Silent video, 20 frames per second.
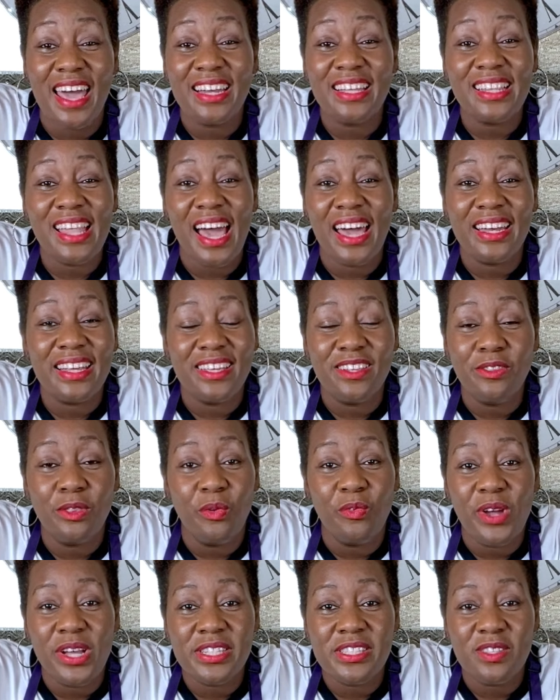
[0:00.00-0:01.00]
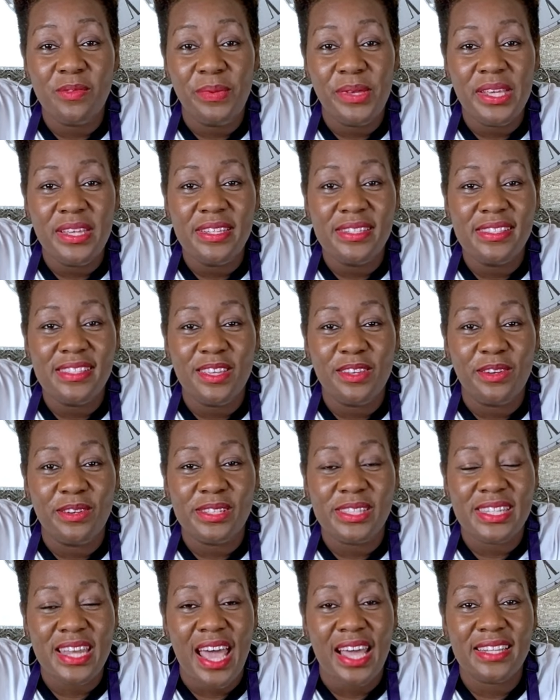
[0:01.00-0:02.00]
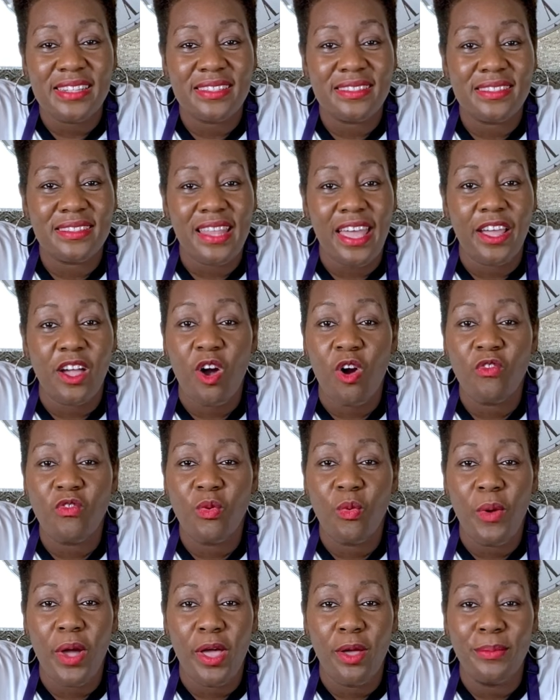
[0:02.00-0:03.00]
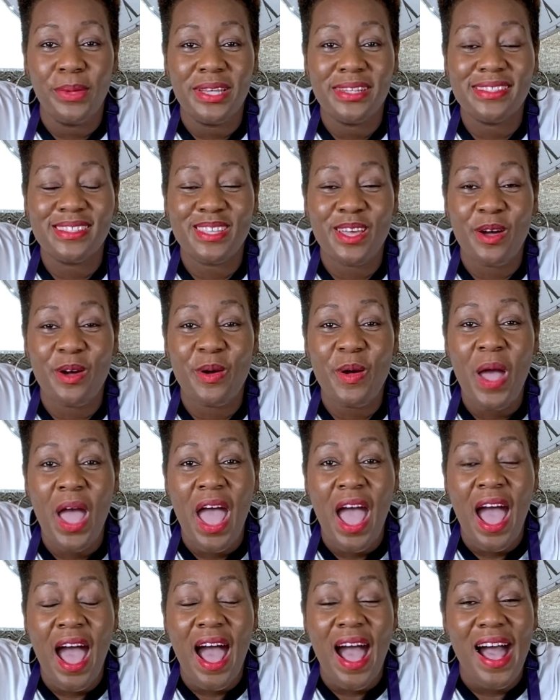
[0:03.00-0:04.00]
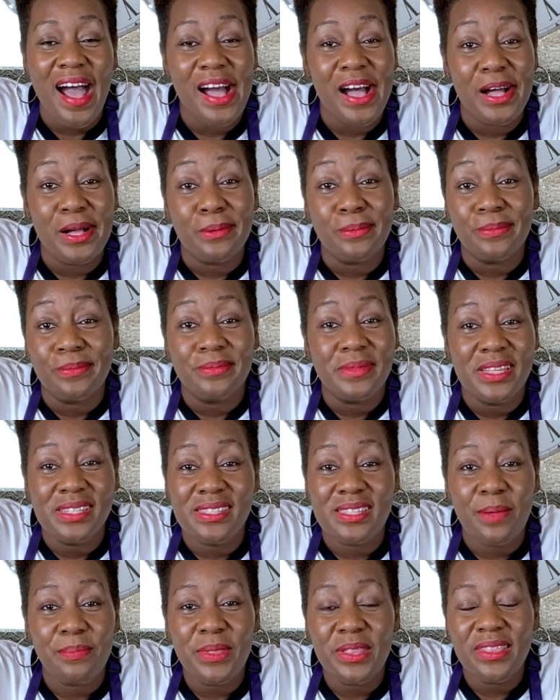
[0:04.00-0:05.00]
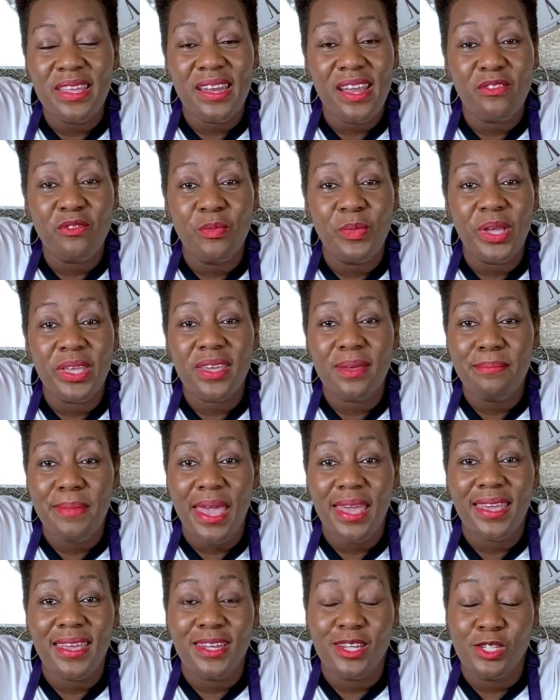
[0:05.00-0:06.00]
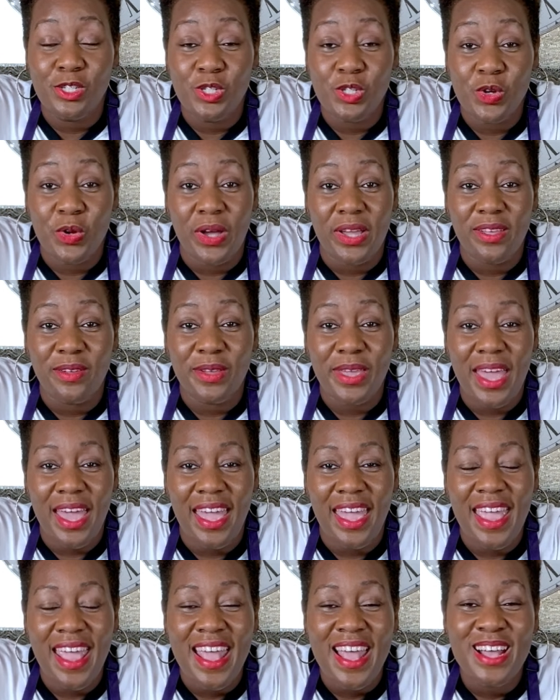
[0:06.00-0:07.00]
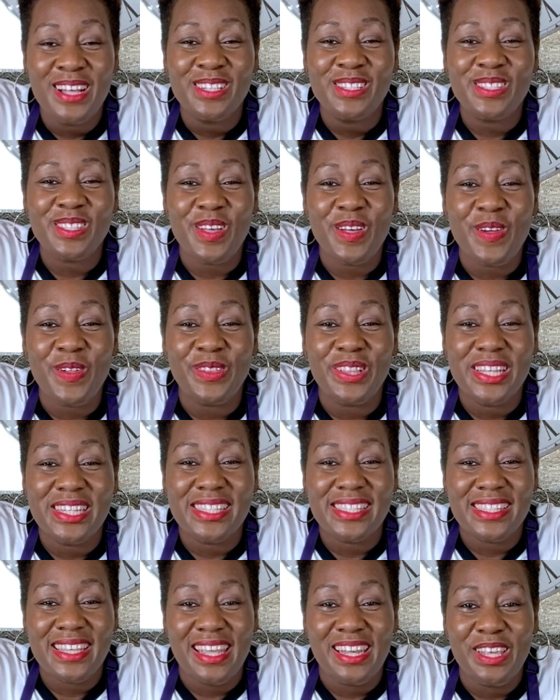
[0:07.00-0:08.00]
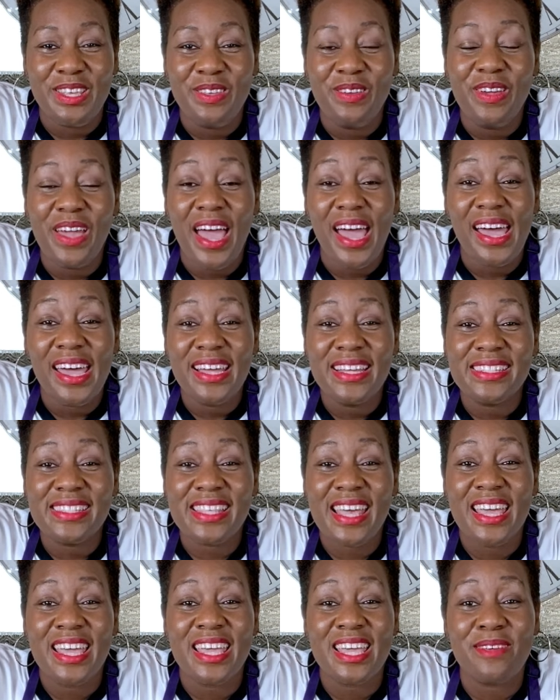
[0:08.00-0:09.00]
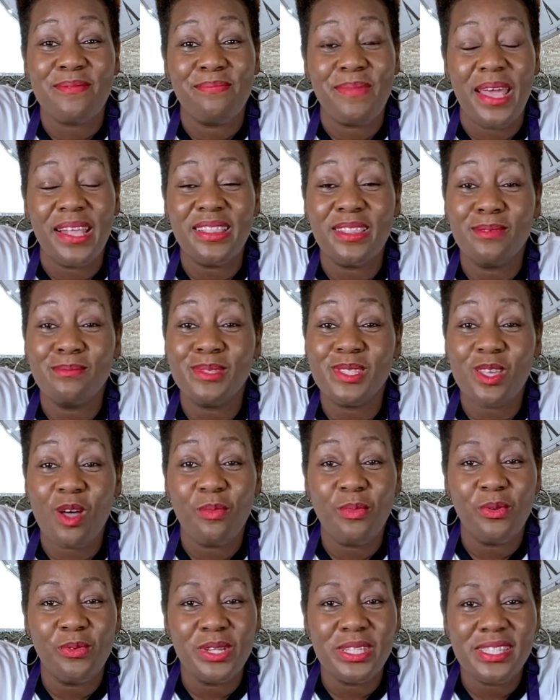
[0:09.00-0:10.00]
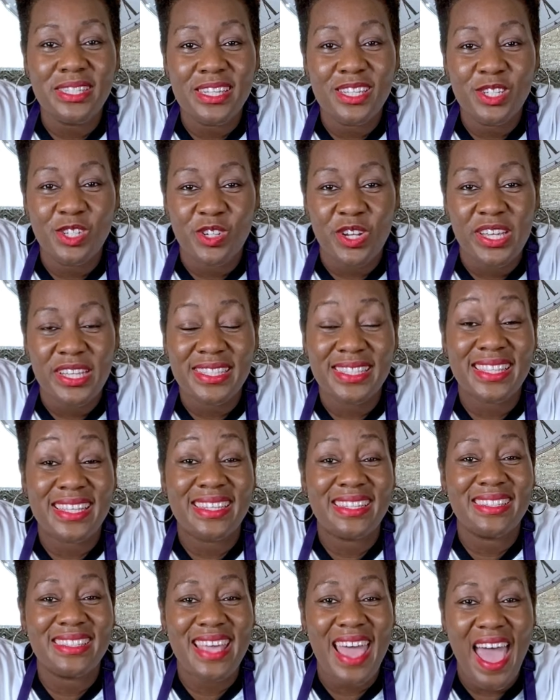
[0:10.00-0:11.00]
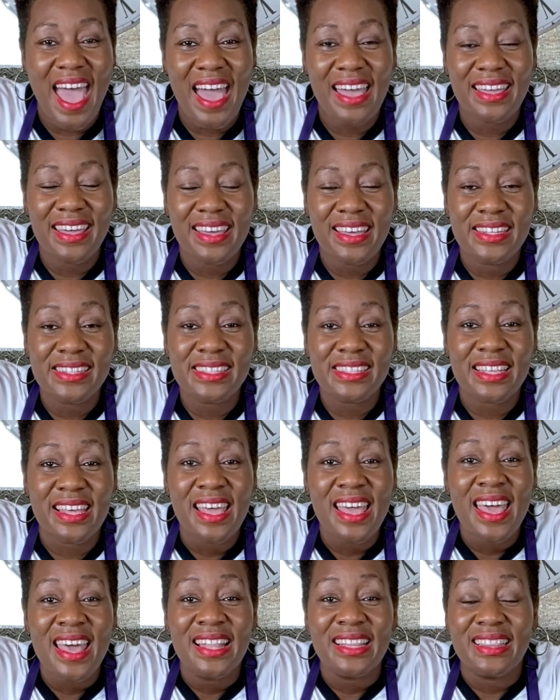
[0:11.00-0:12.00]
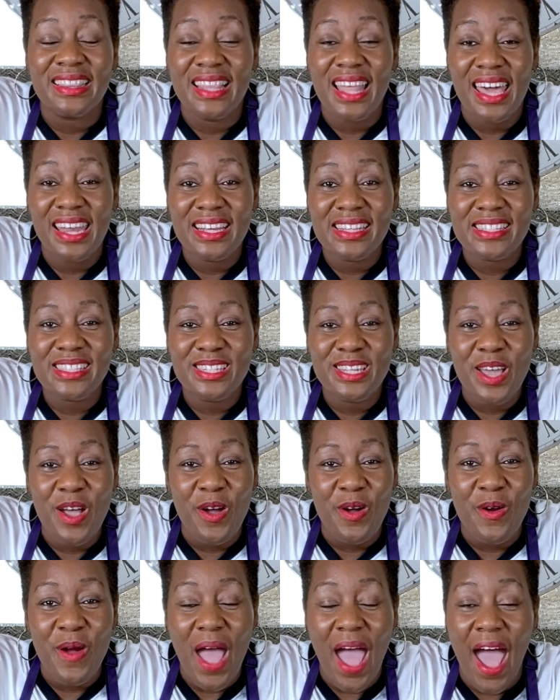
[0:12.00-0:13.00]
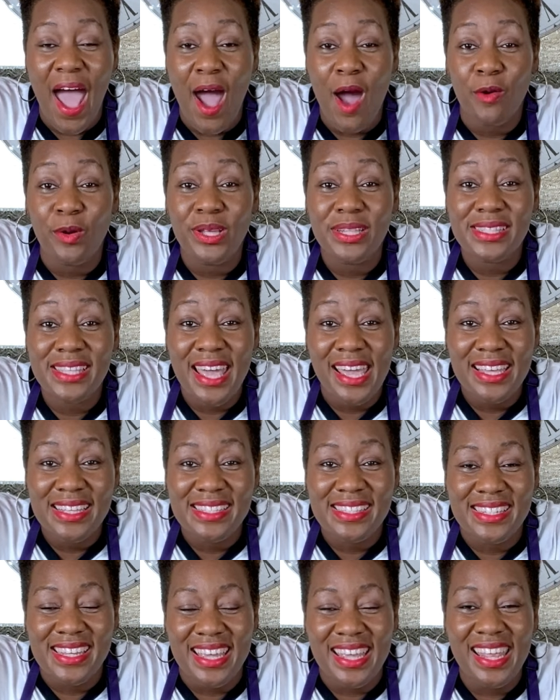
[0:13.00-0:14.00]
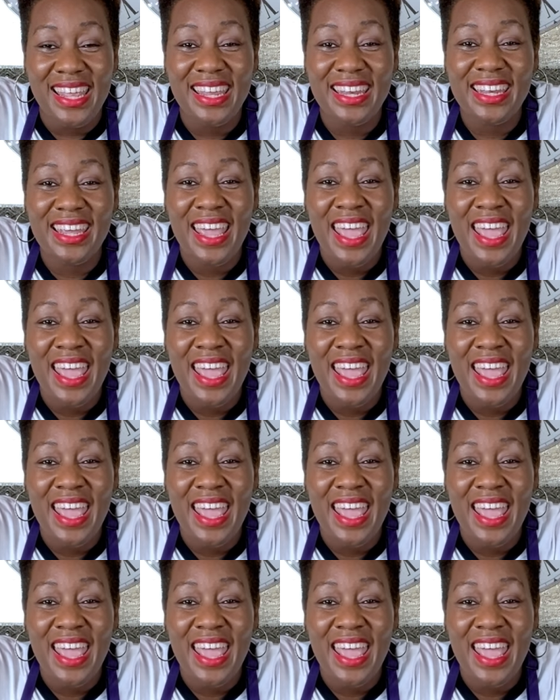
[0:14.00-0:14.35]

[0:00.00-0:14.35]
a lot in the recipes, it's not like overwhelming. So it's something that everyone can make and enjoy. Okay, so listen, you guys, make them SoBarRistic drinks, tag us, let us know how it tasted,